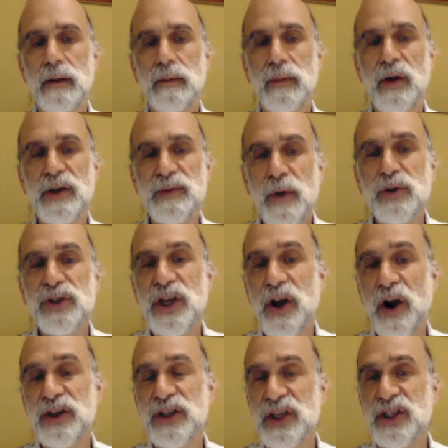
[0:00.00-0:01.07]
Because mostly in
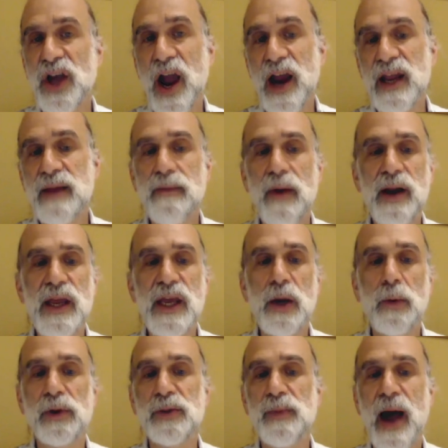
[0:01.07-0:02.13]
our society, money
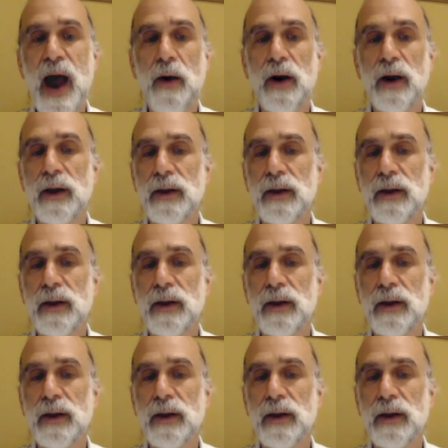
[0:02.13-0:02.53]
equals power.